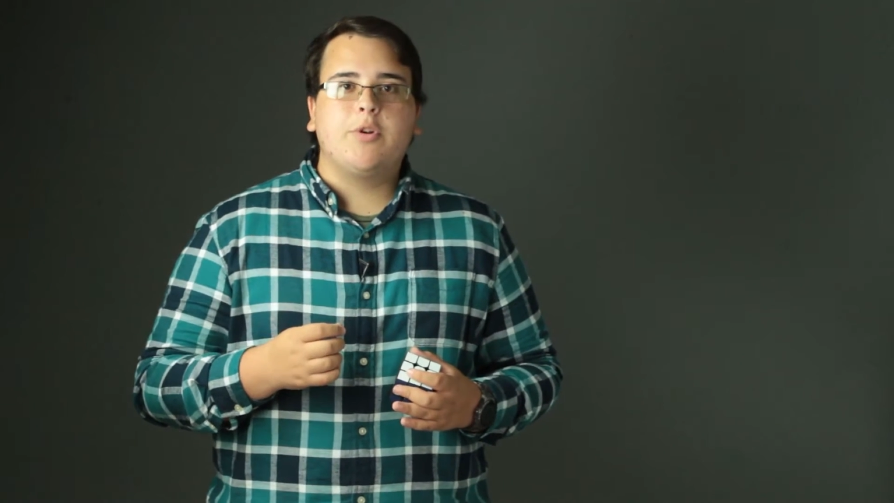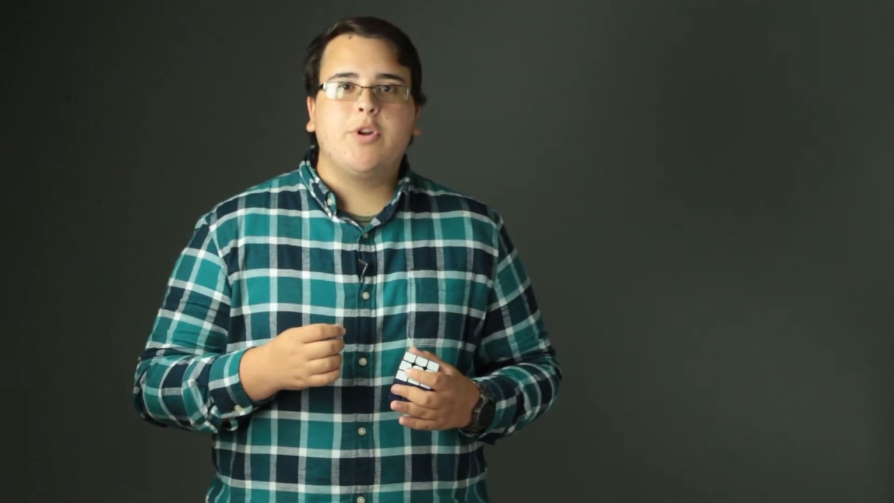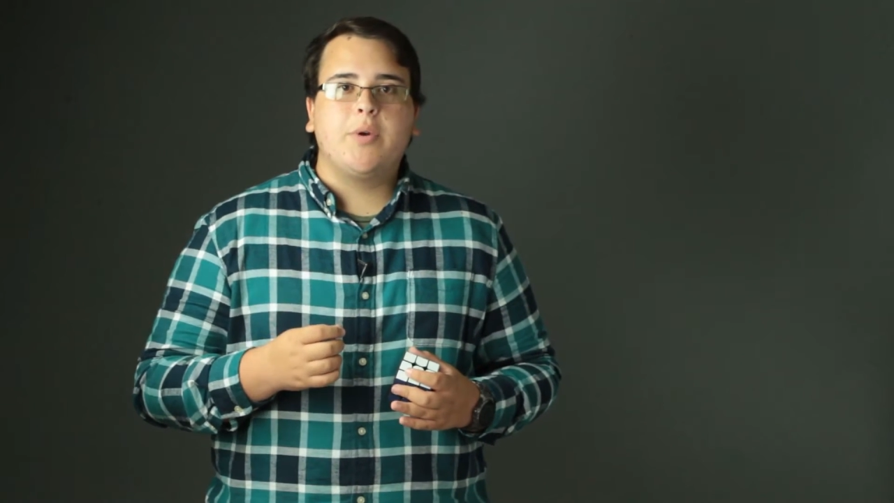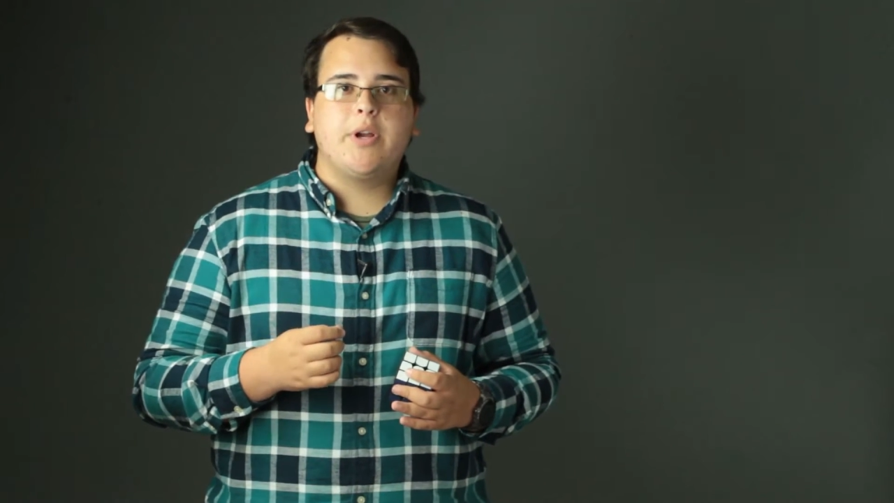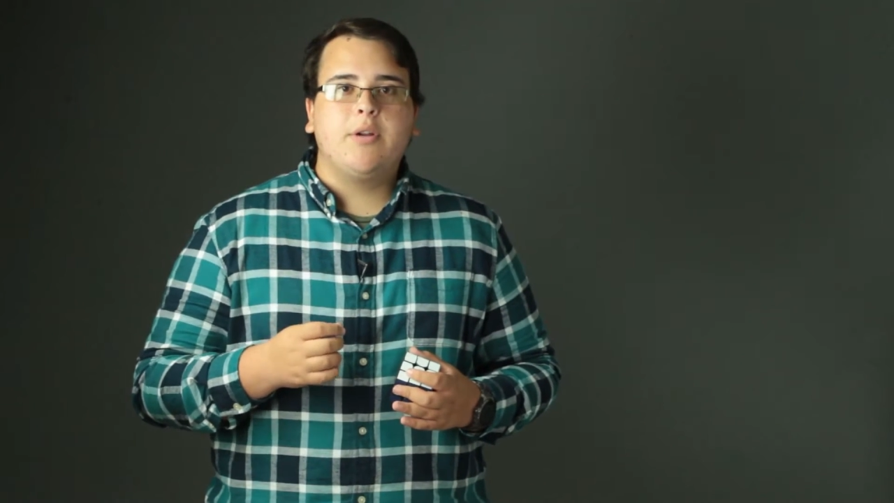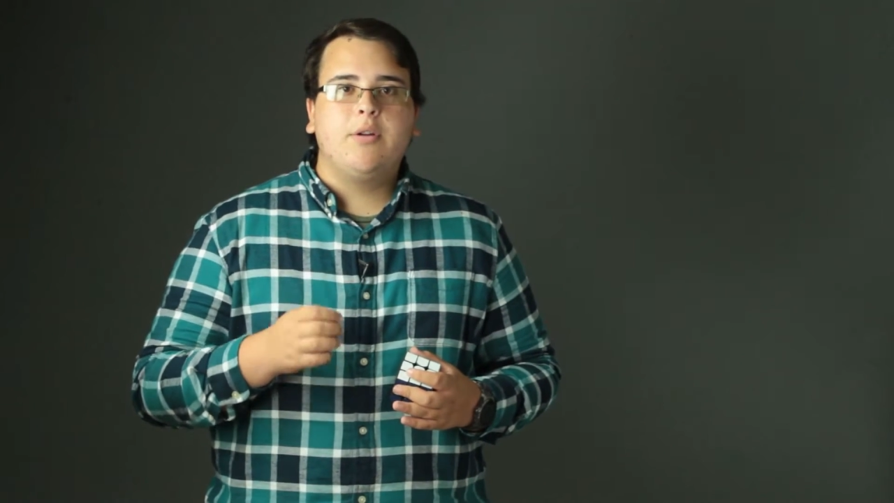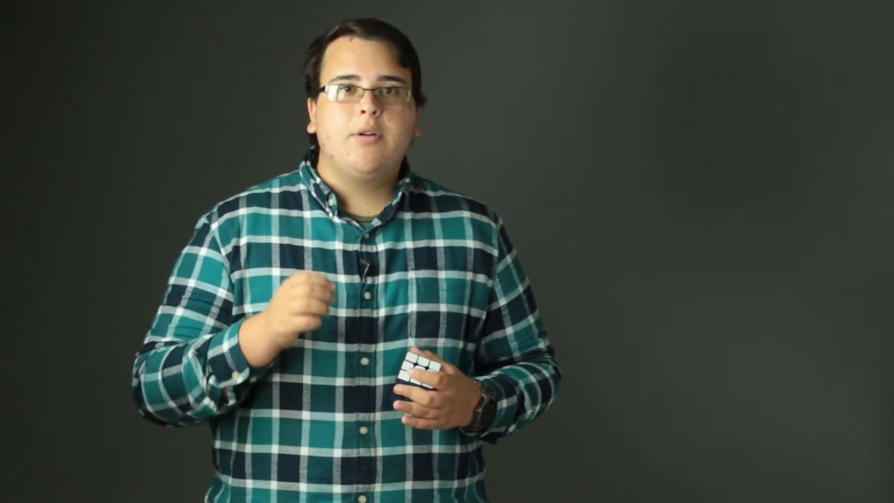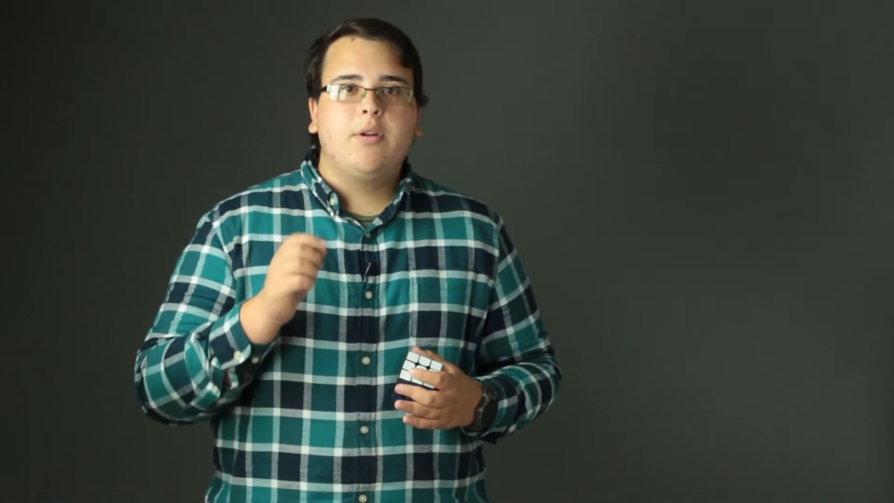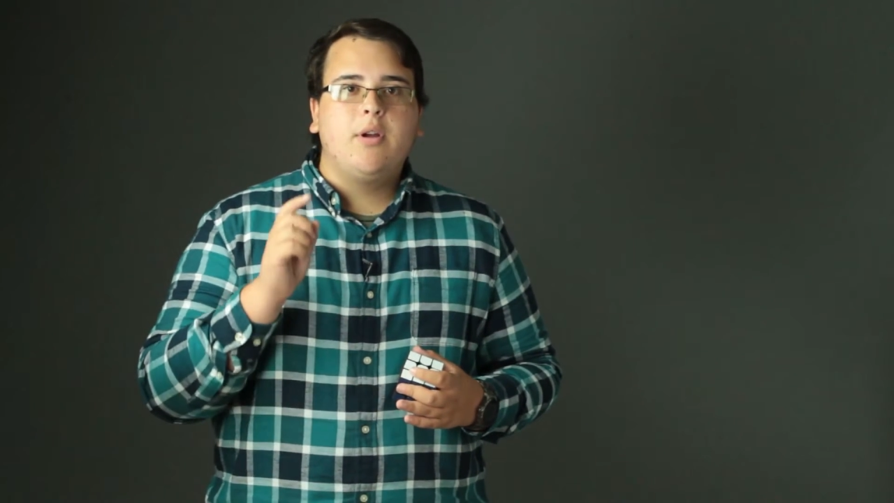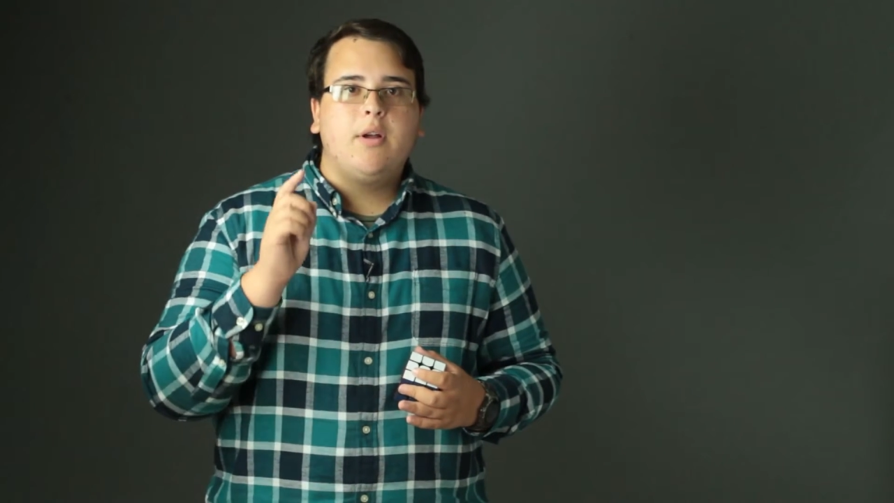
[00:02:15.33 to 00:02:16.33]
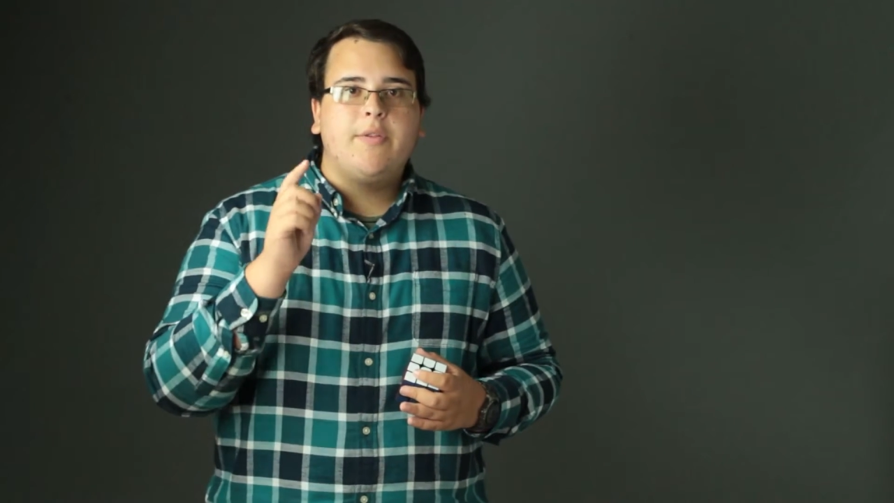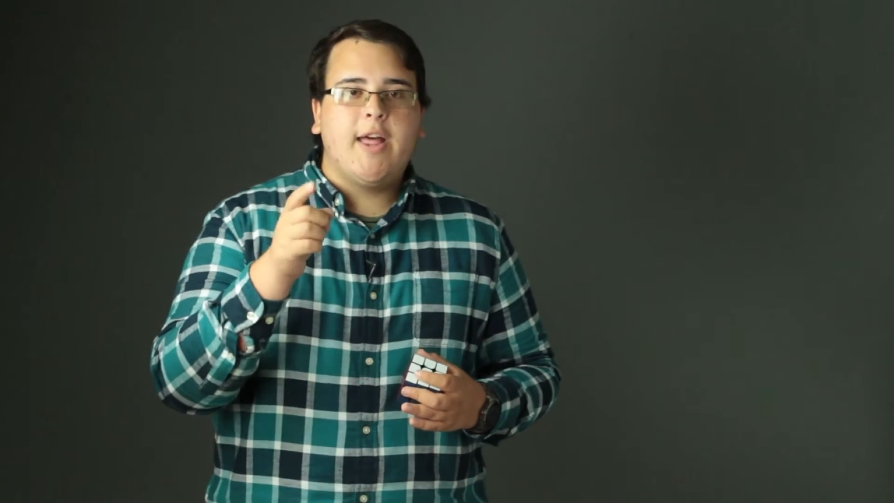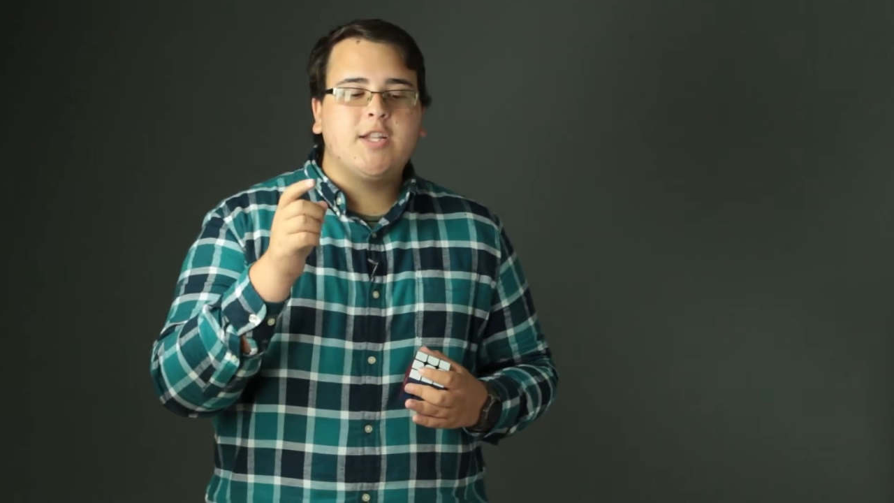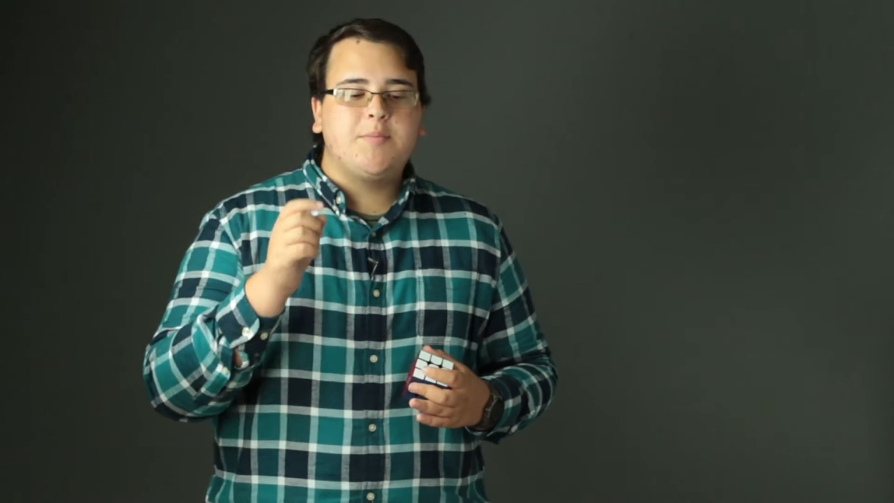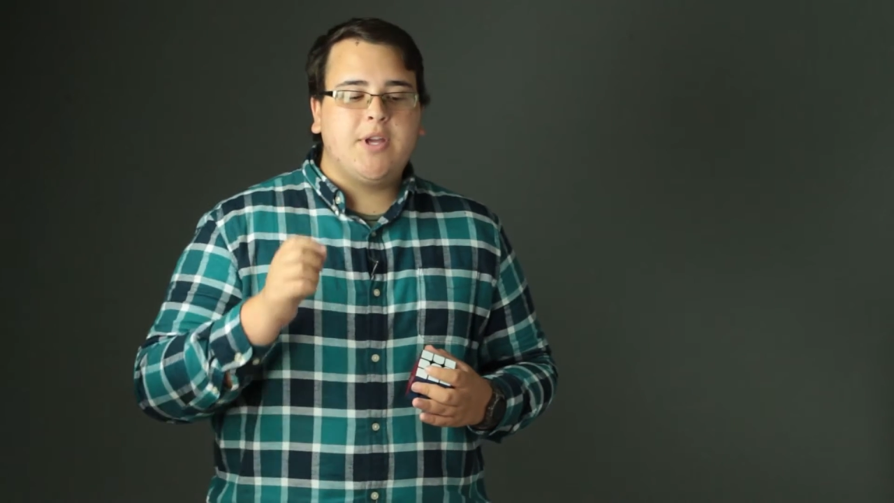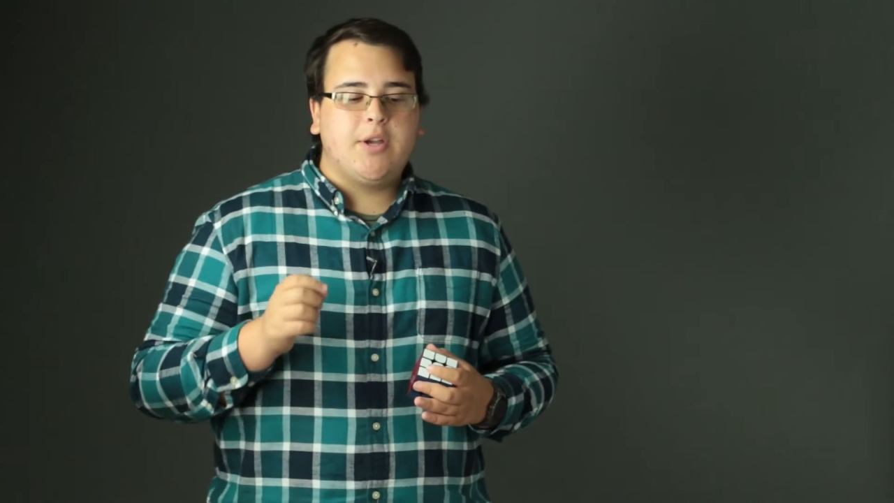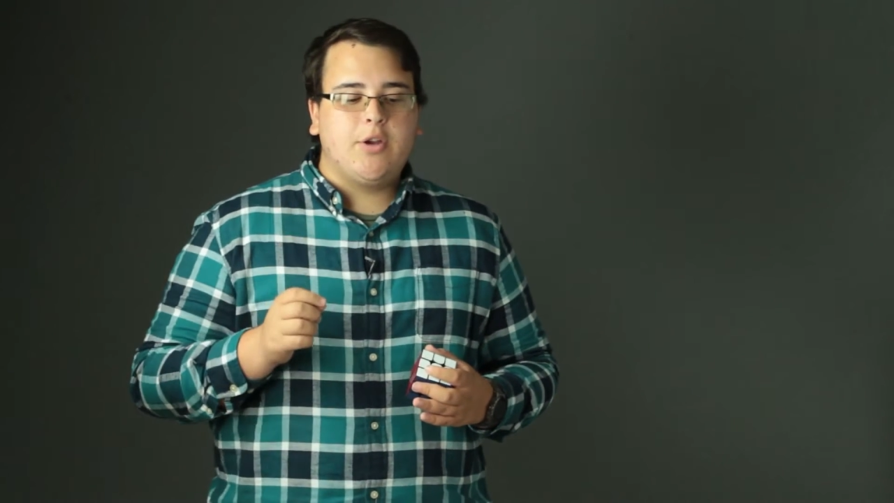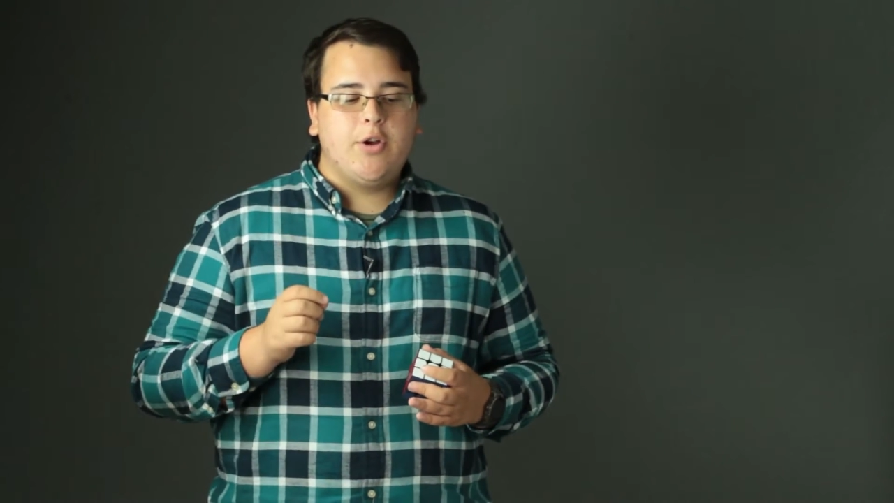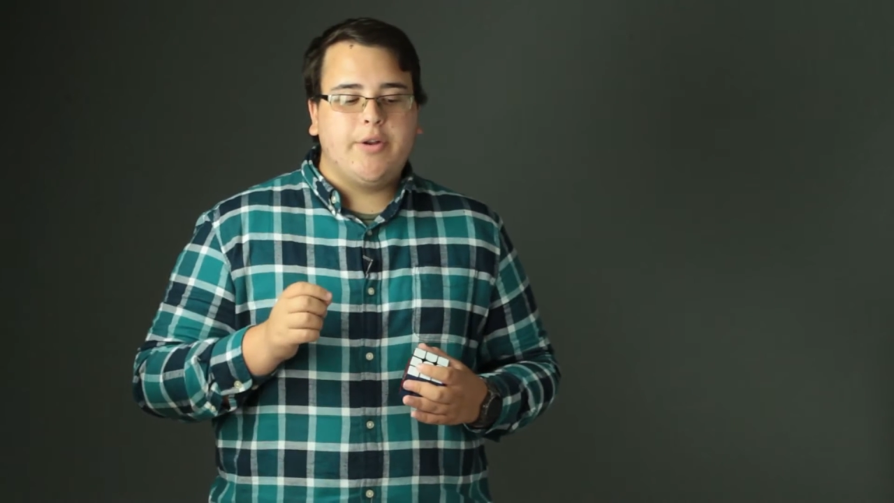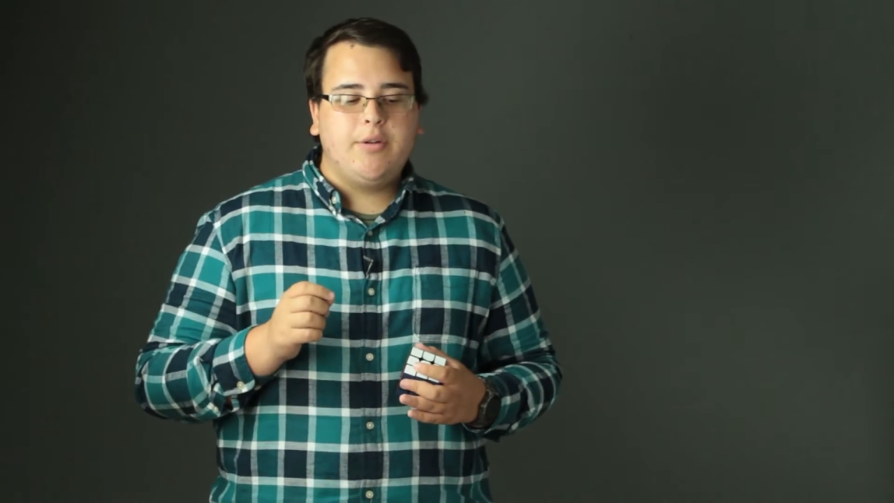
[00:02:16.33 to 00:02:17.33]
doing, that's being
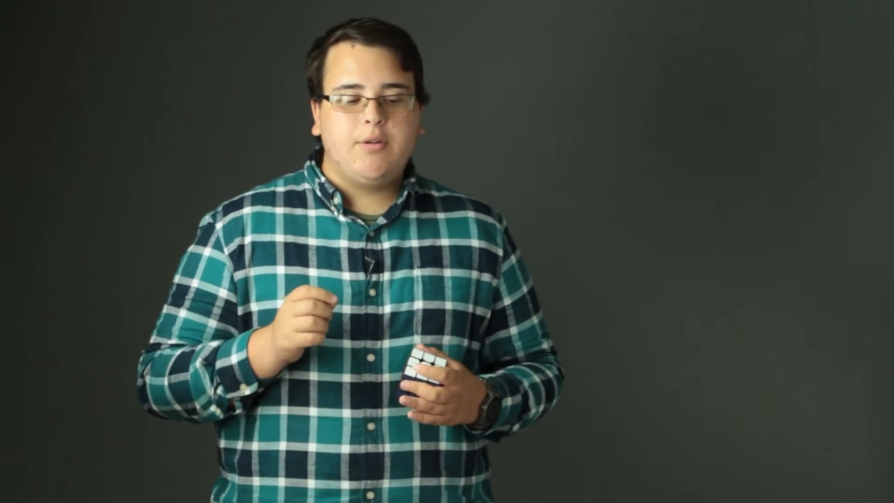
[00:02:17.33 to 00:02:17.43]
good.